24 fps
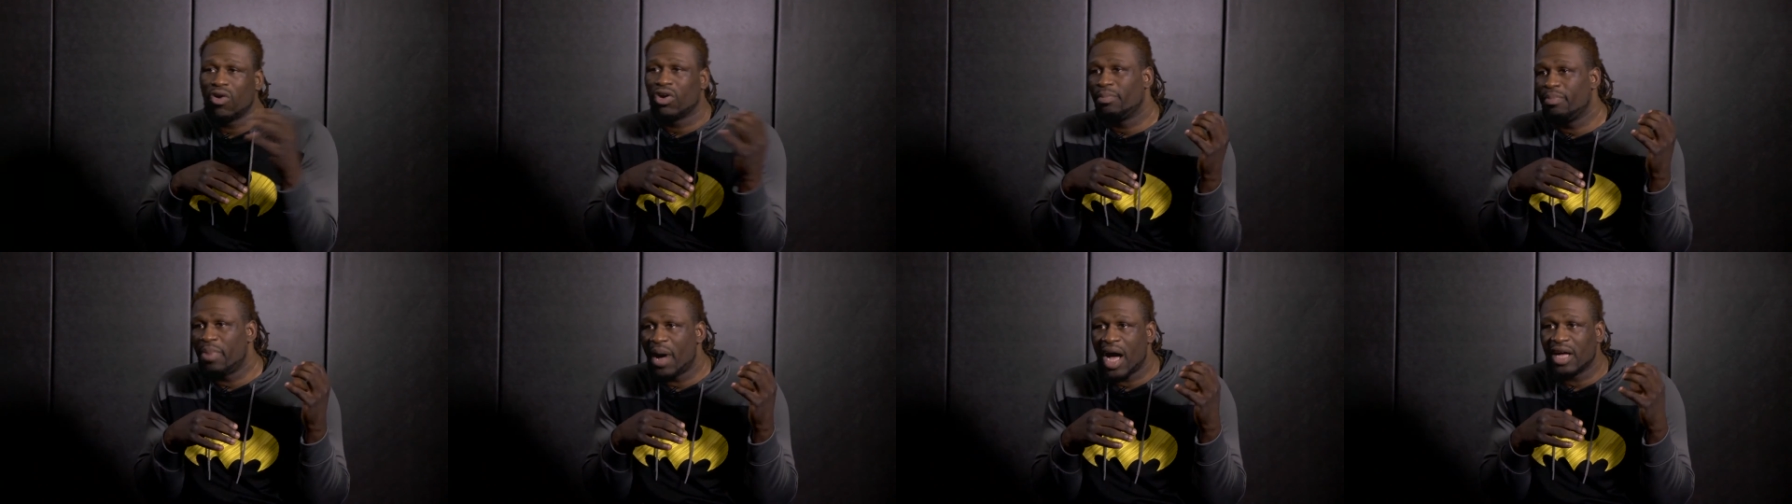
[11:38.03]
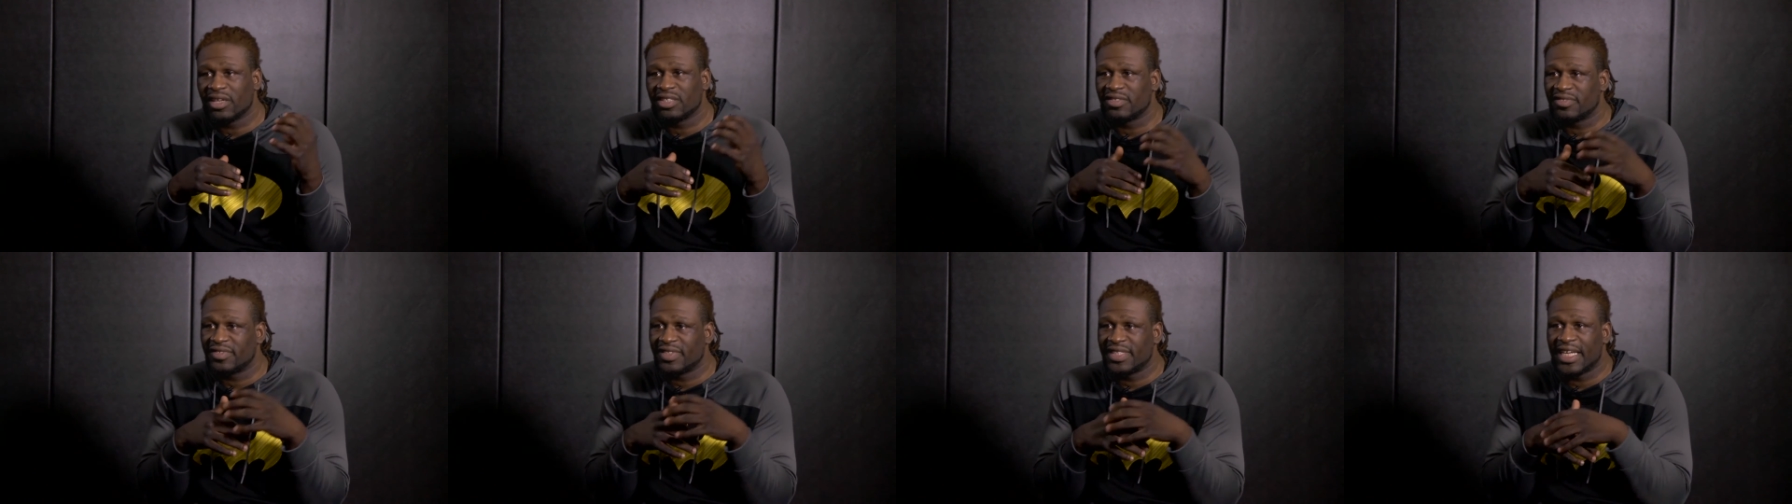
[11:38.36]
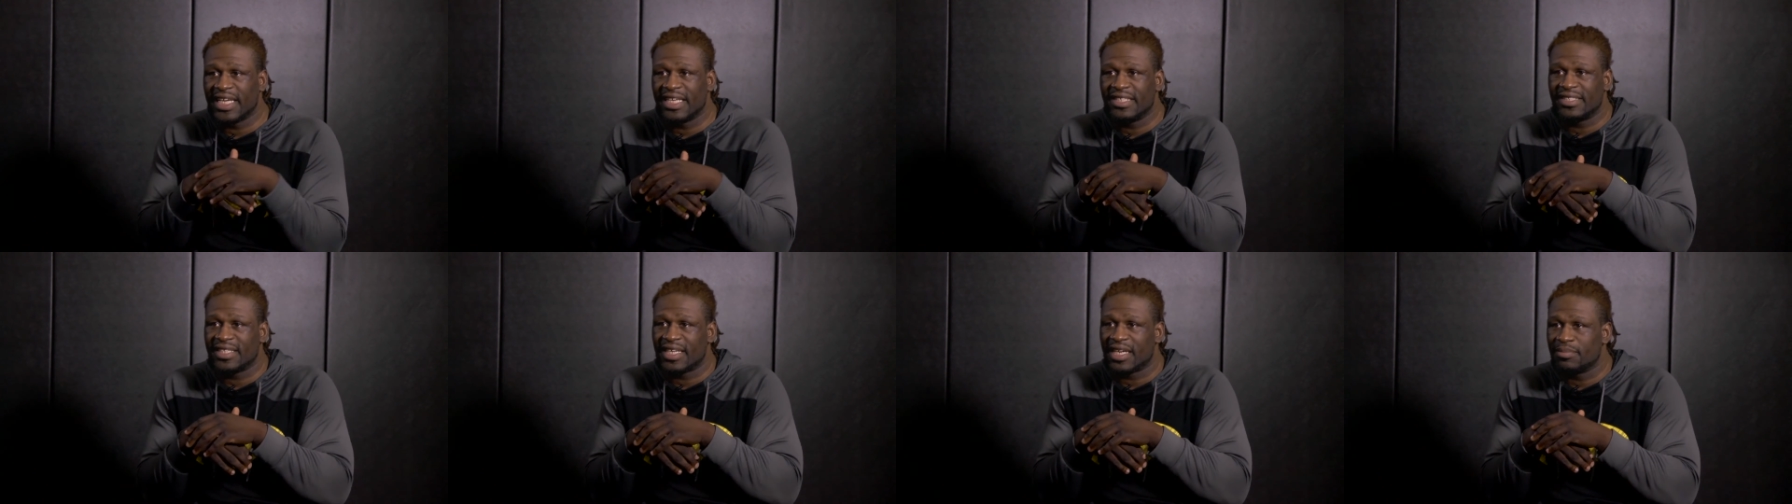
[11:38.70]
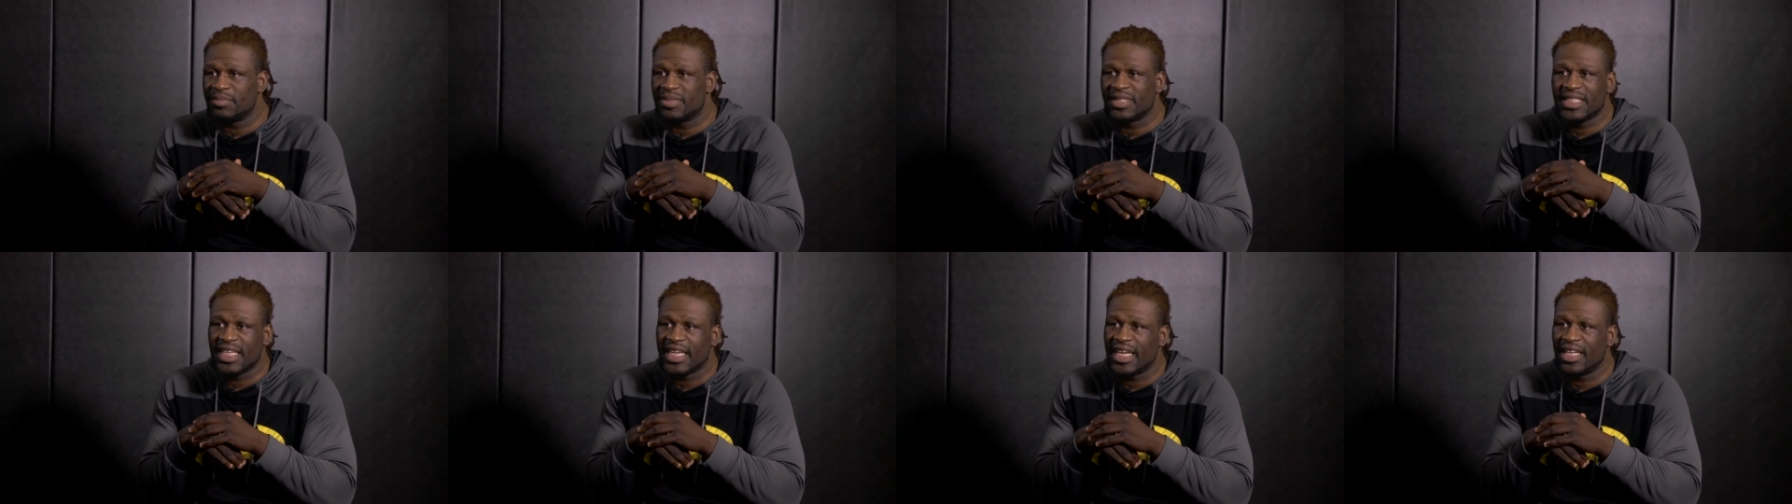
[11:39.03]
the positive things that I'm
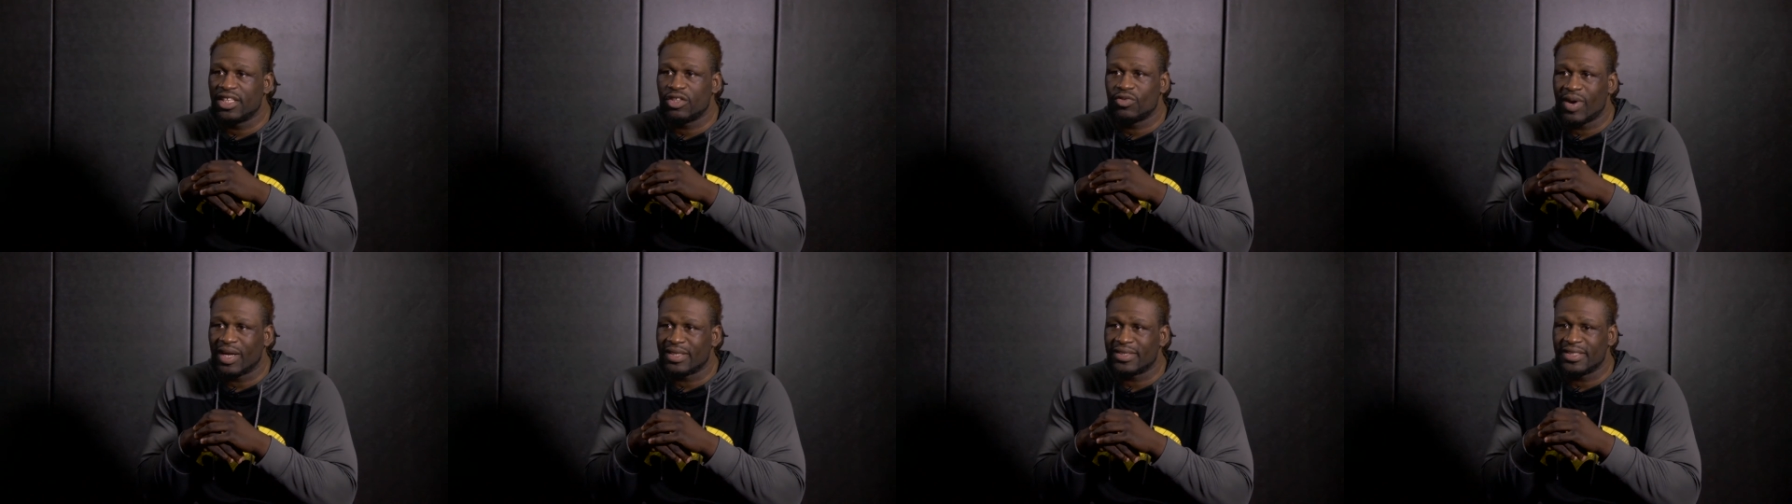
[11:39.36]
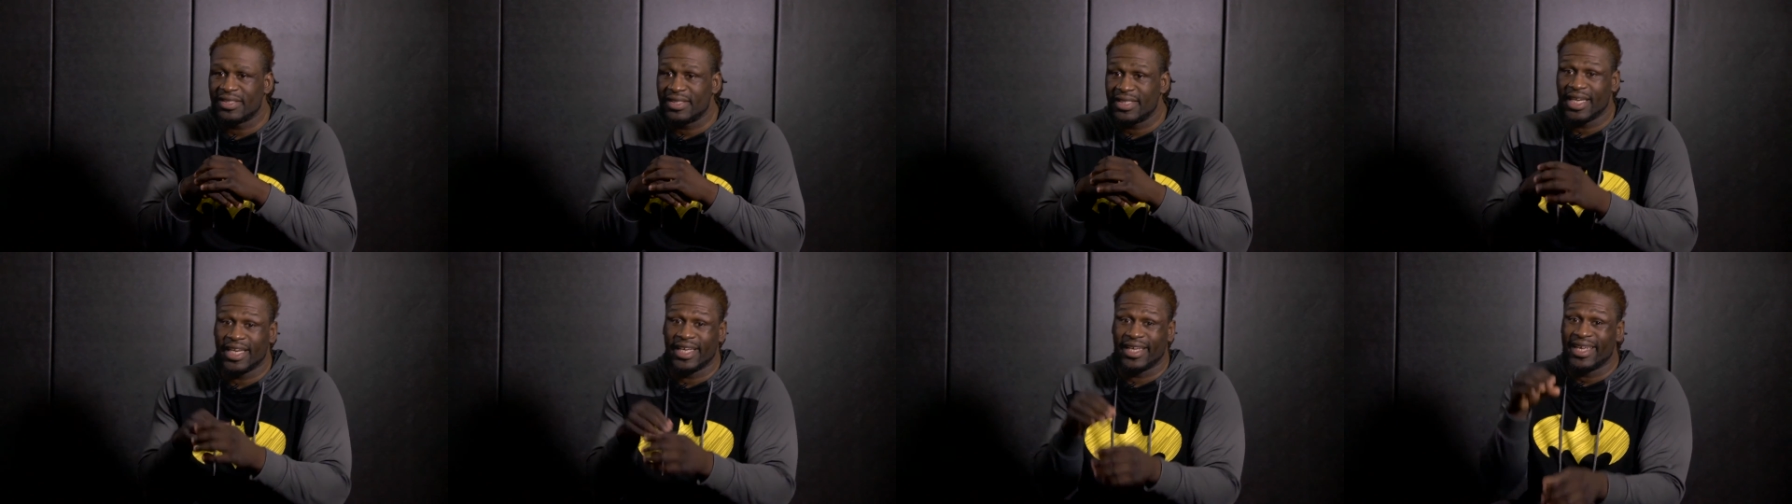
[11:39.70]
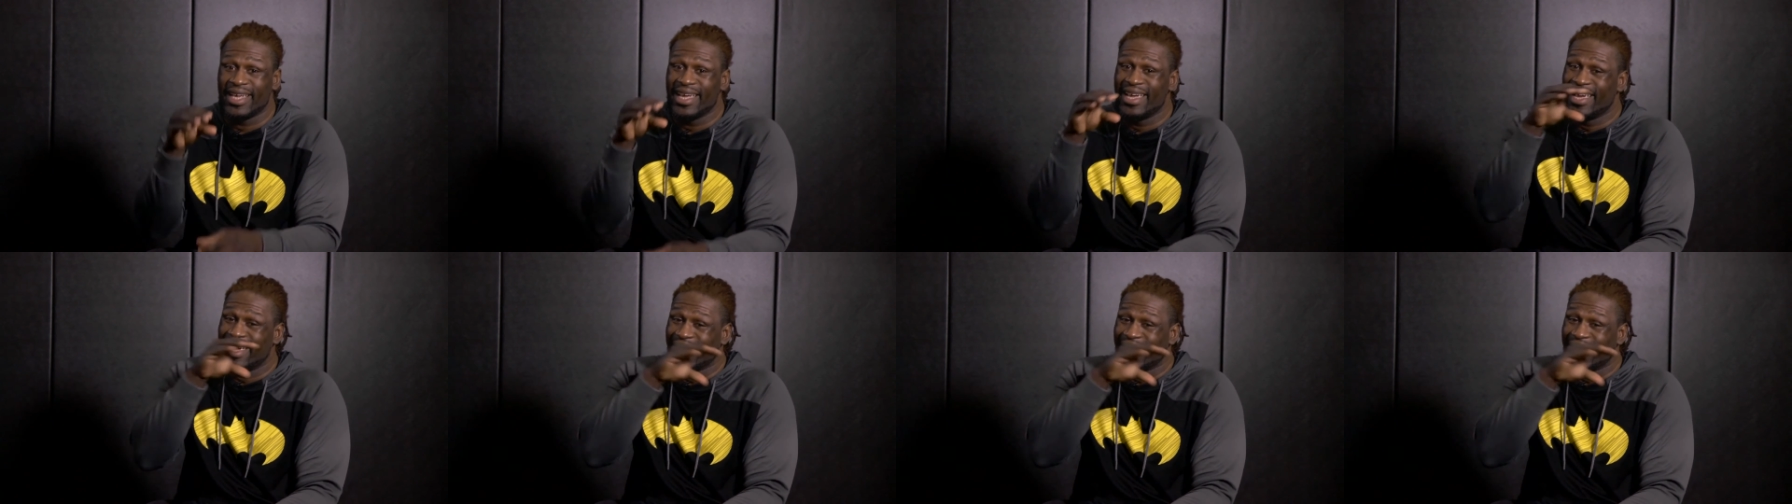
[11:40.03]
seeing throughout the city.